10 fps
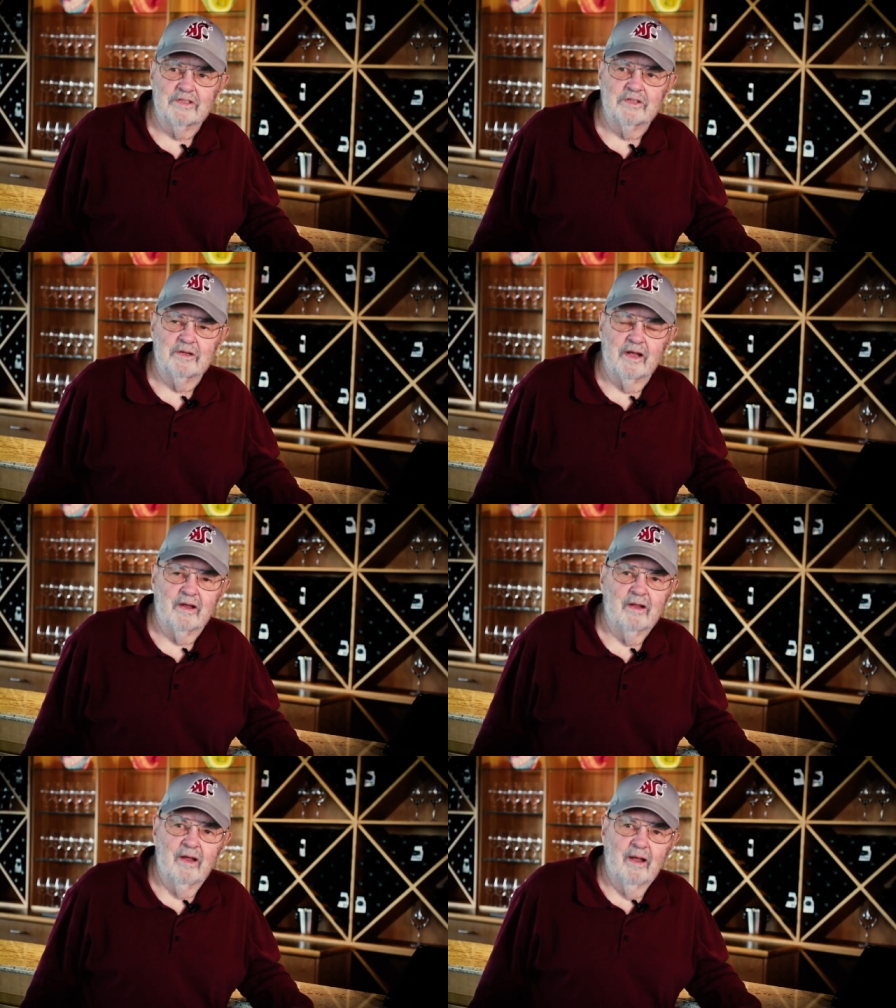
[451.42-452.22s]
just
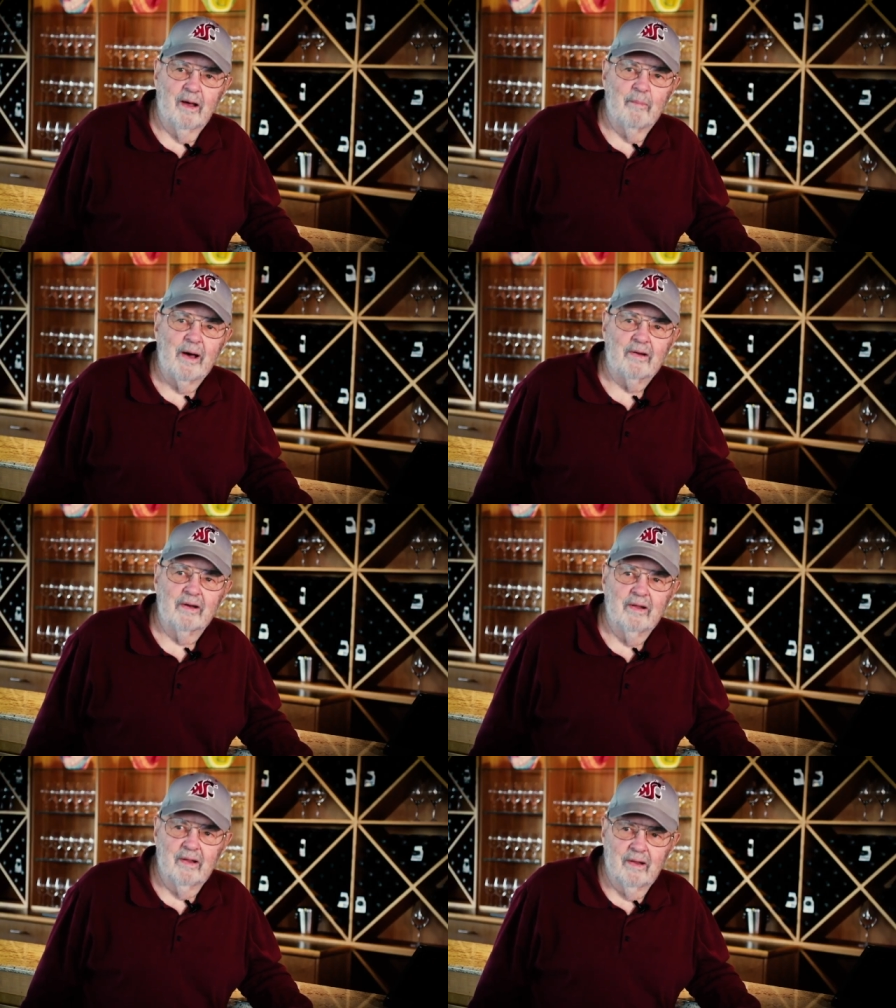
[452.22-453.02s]
uh, about
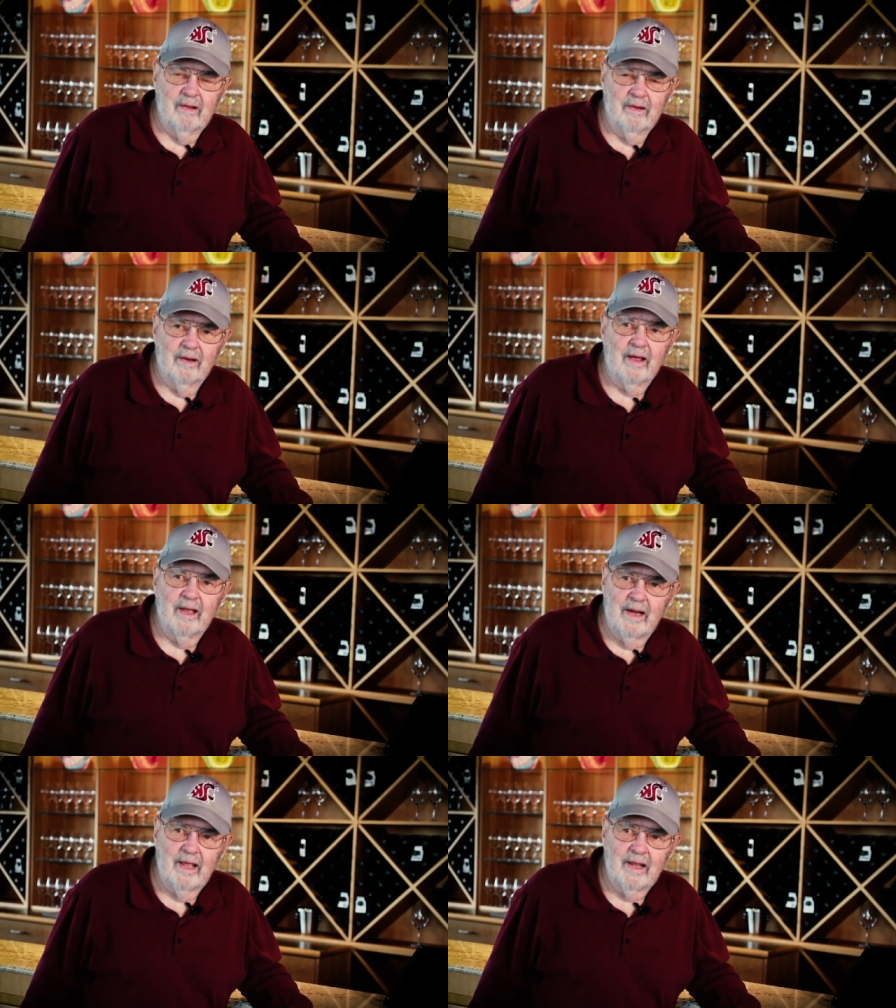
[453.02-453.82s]

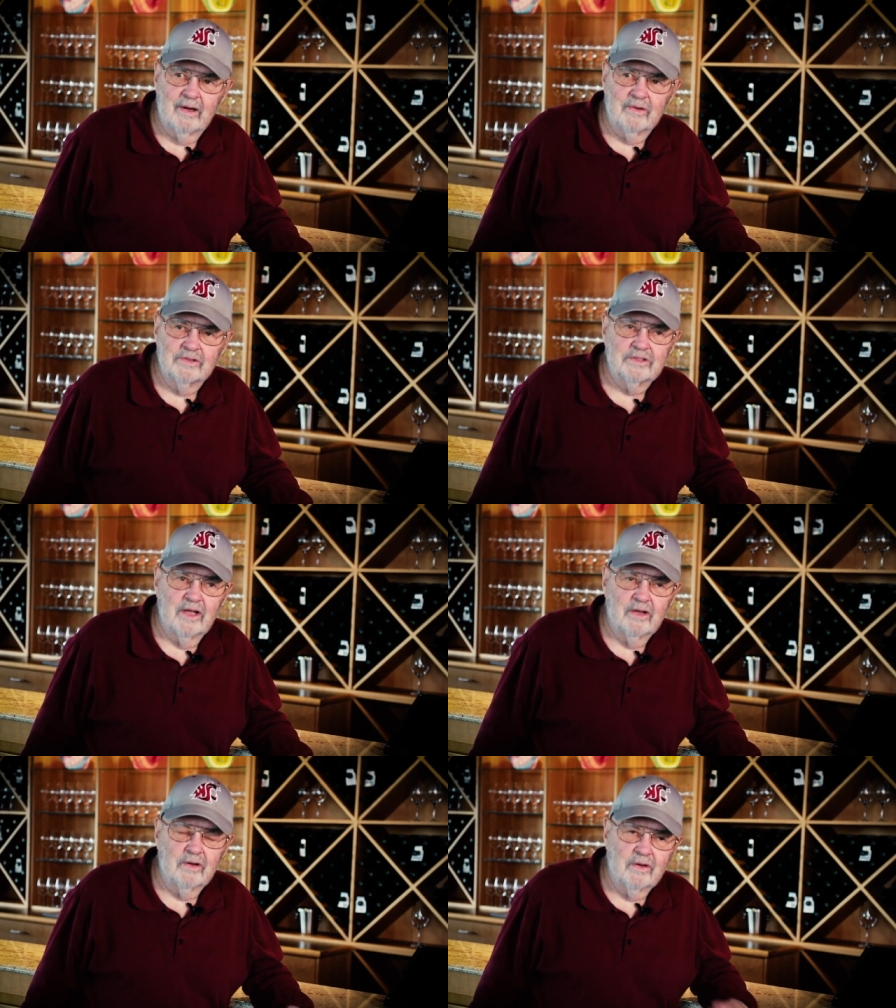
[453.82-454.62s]
nine acres
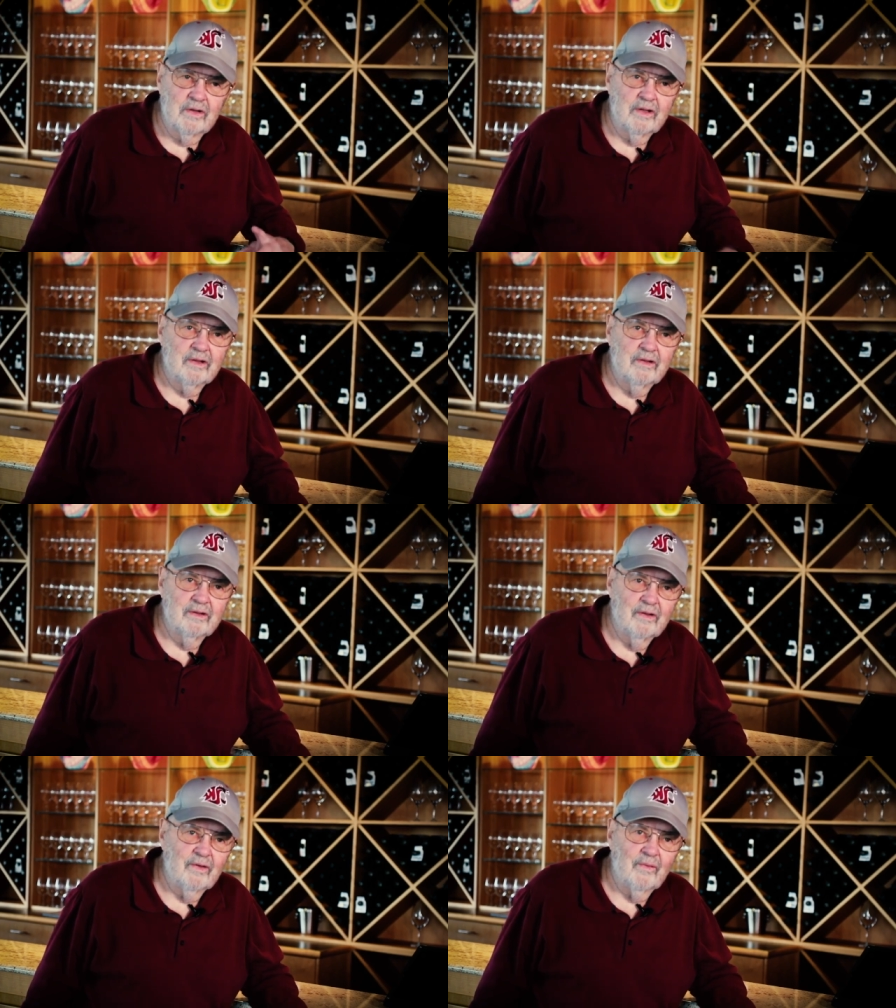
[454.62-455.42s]
down on the
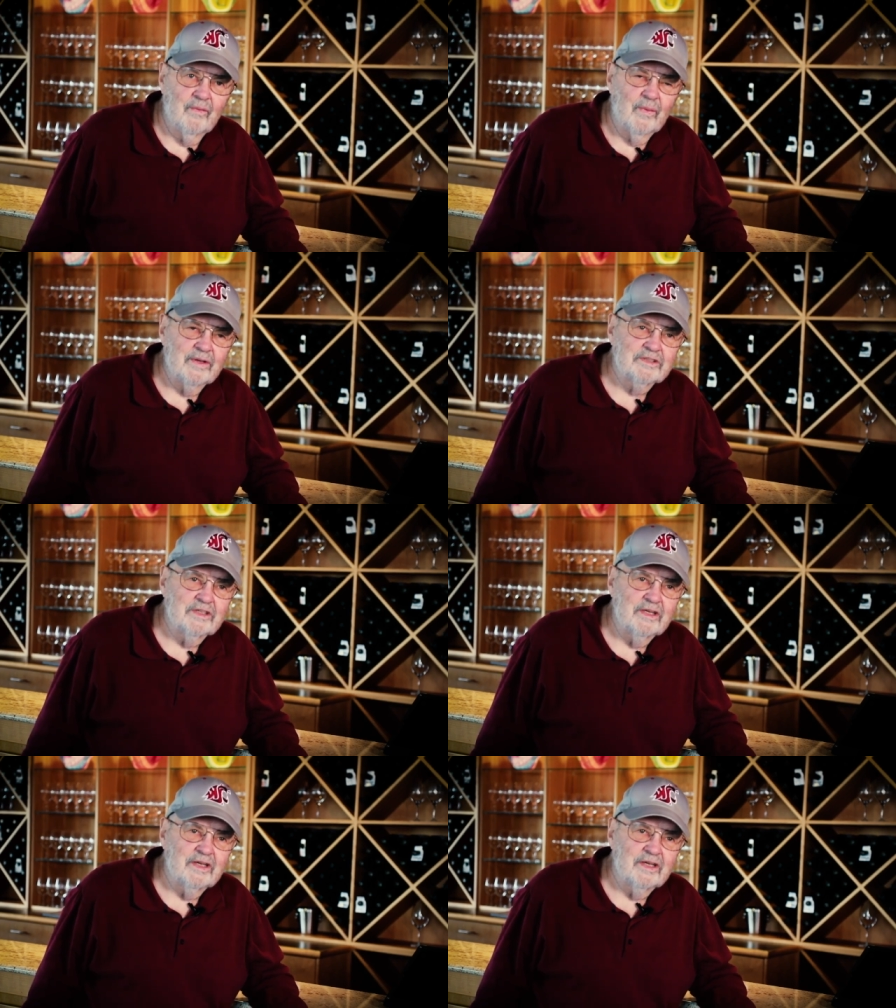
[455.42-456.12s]
west